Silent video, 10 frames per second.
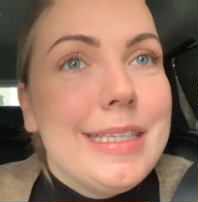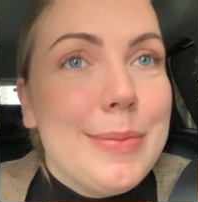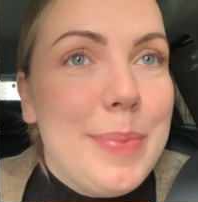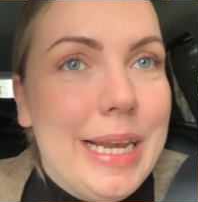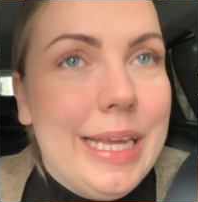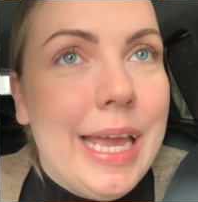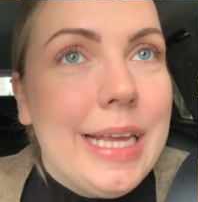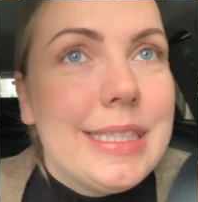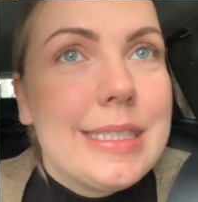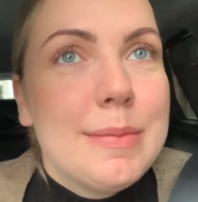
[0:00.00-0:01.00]
the belly
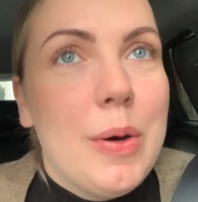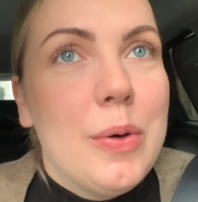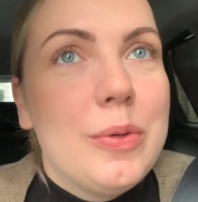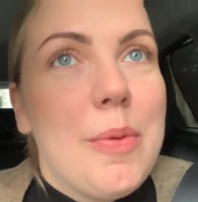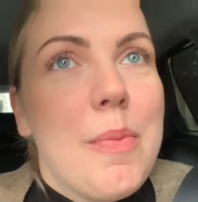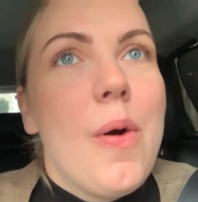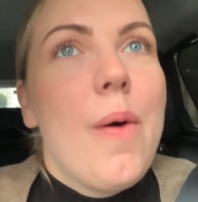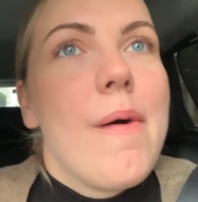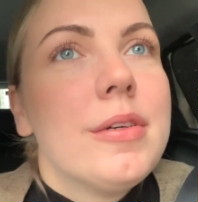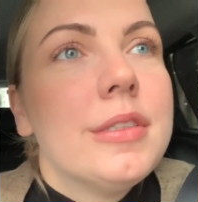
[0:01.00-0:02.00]
ain't small no
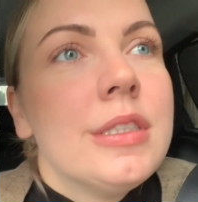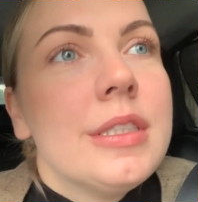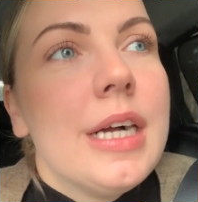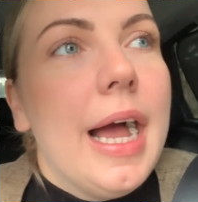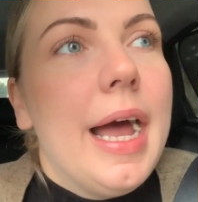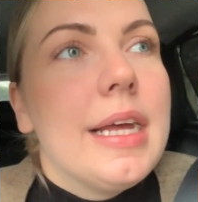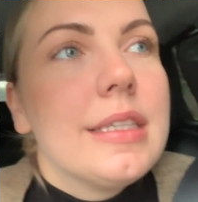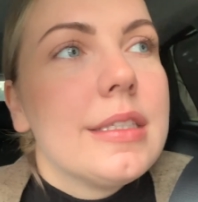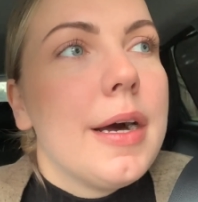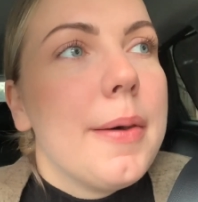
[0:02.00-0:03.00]
more
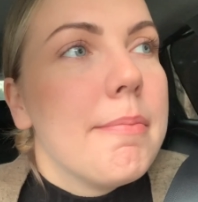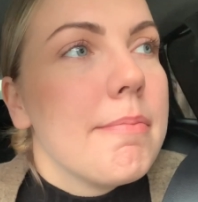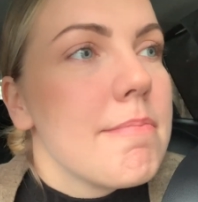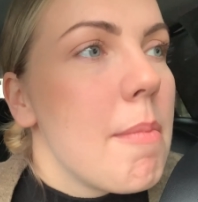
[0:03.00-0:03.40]
and um